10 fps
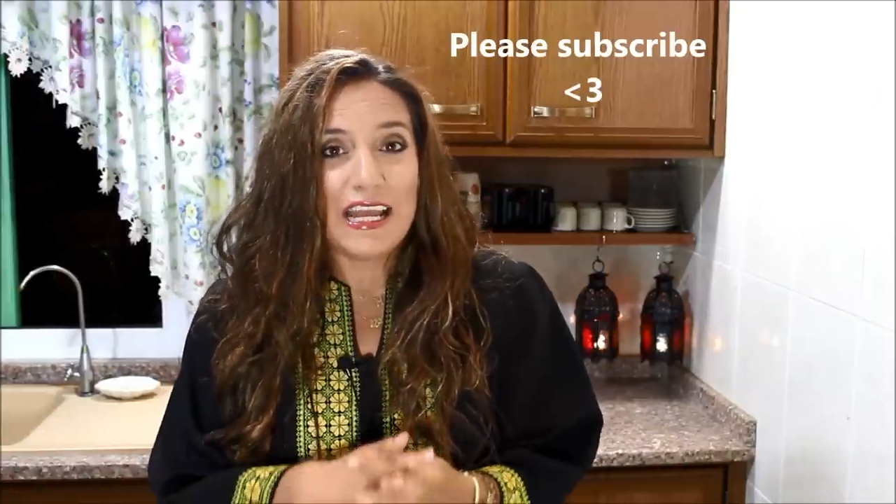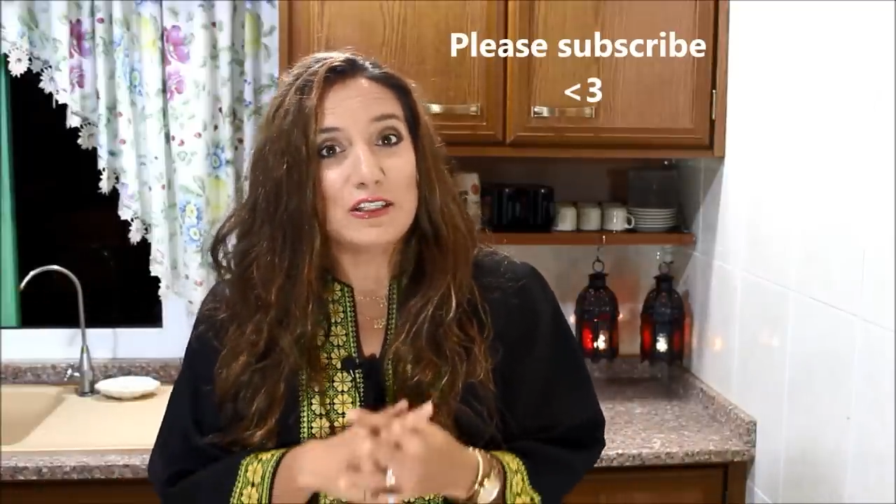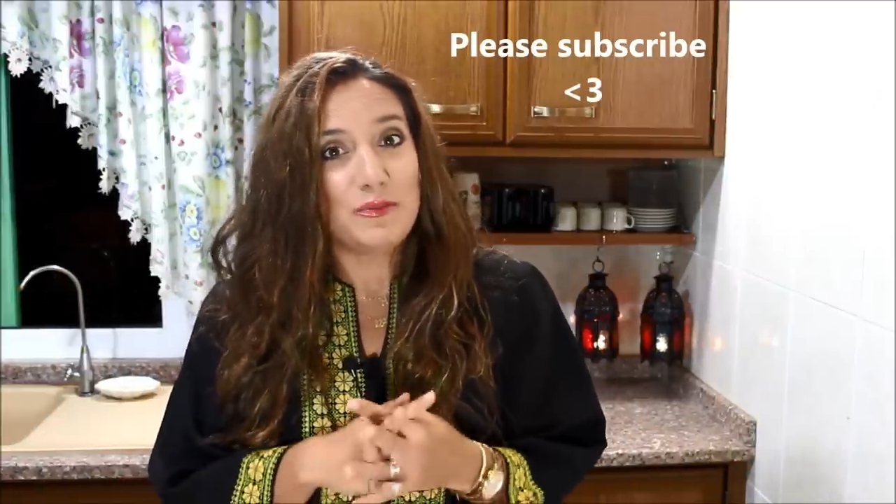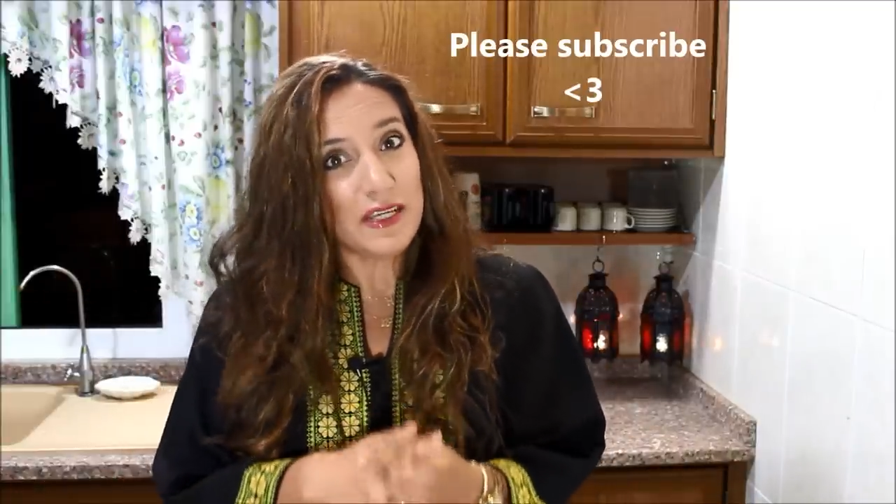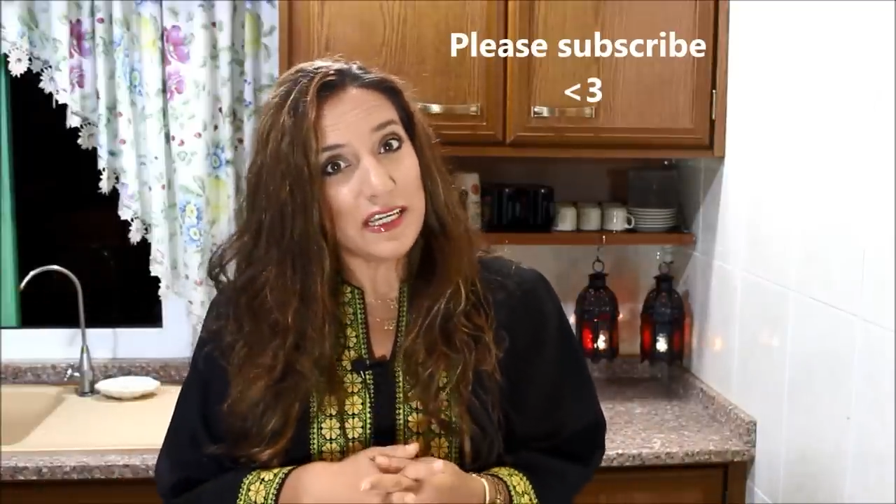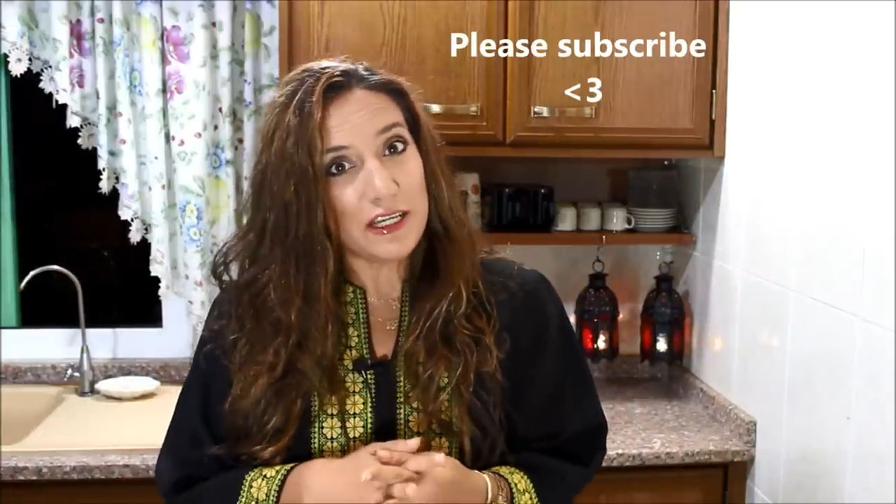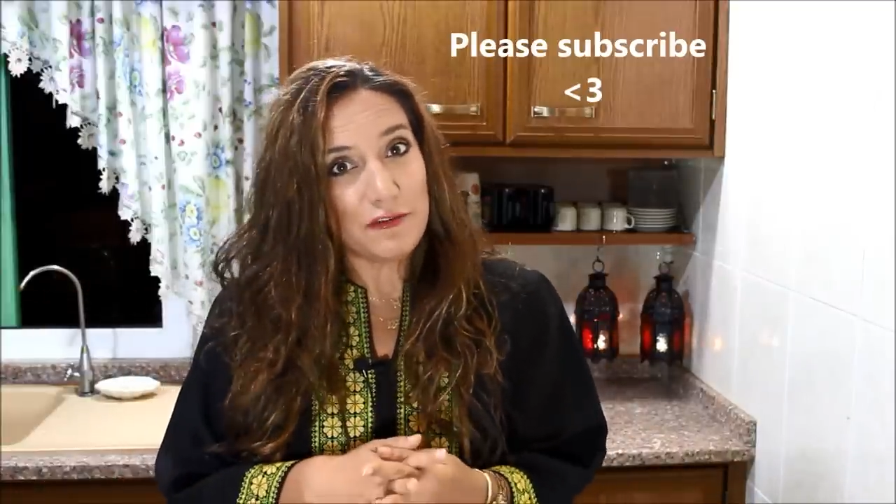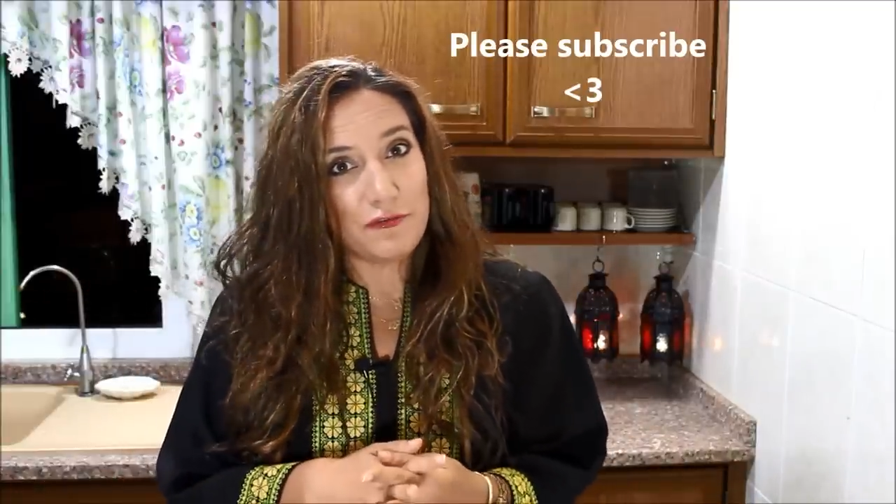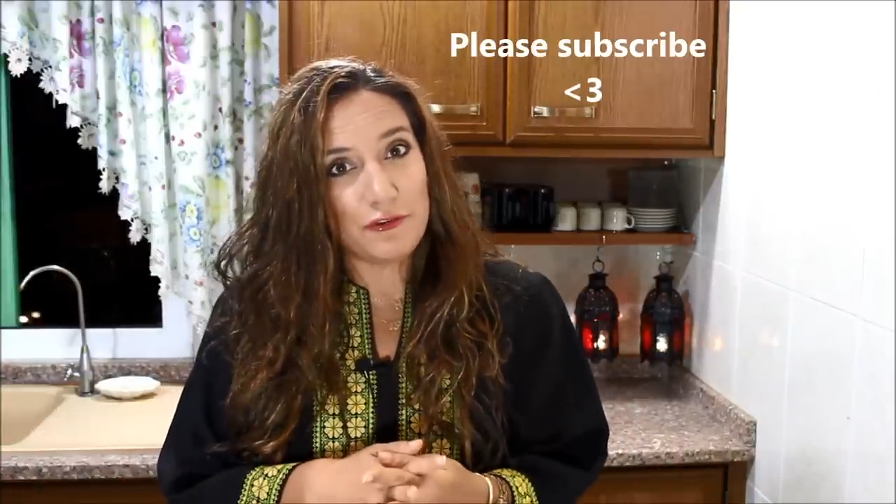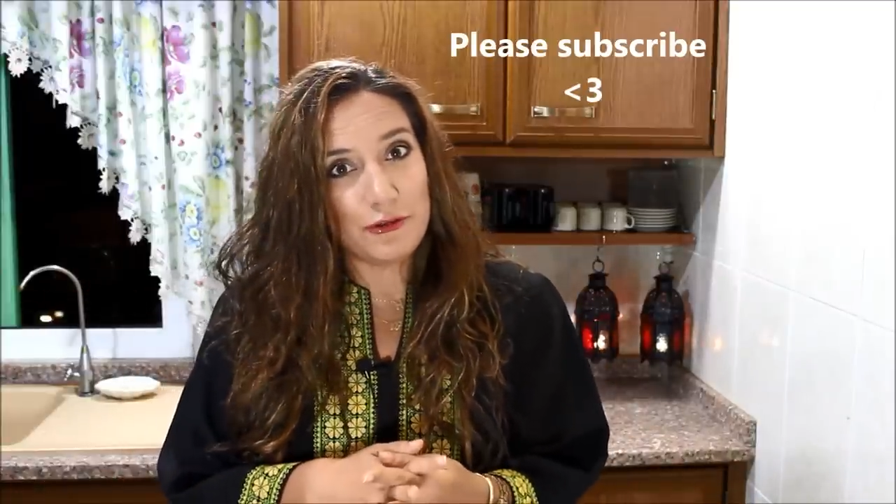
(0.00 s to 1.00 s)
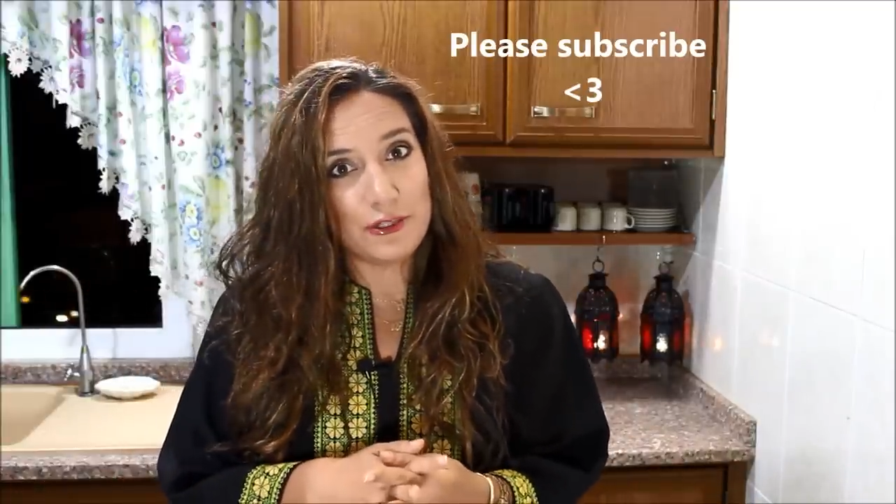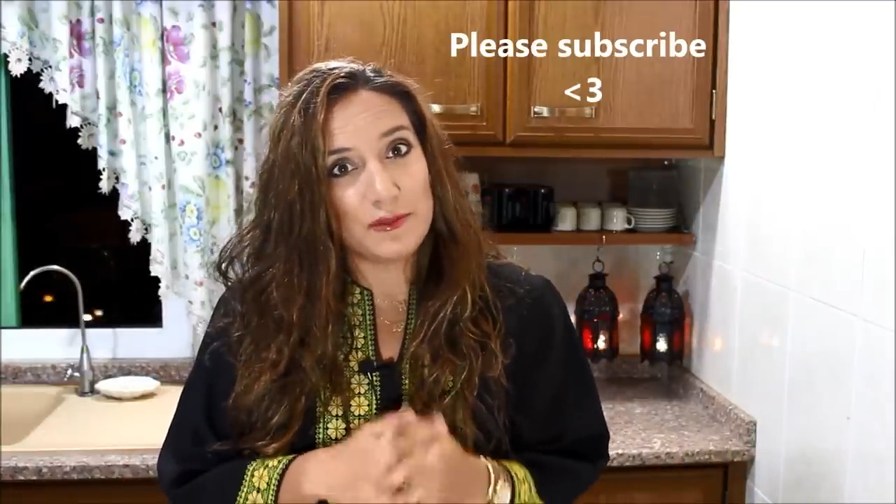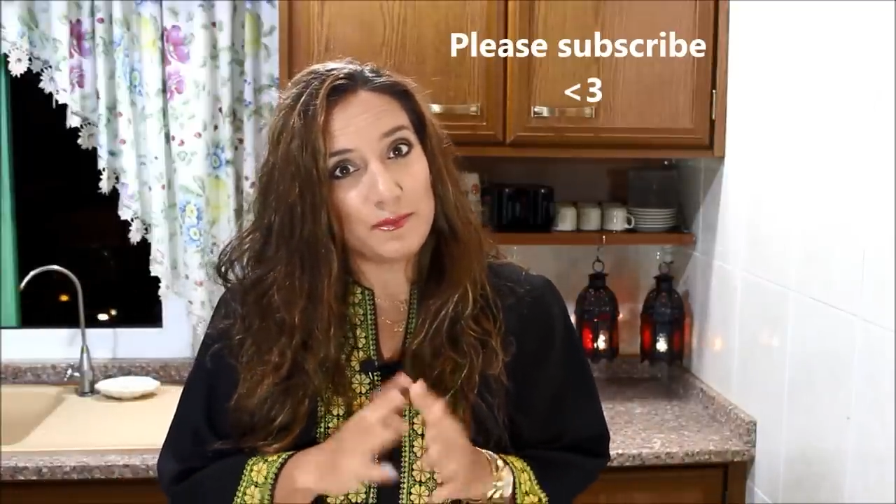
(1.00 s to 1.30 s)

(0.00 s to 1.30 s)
Now, speaking of food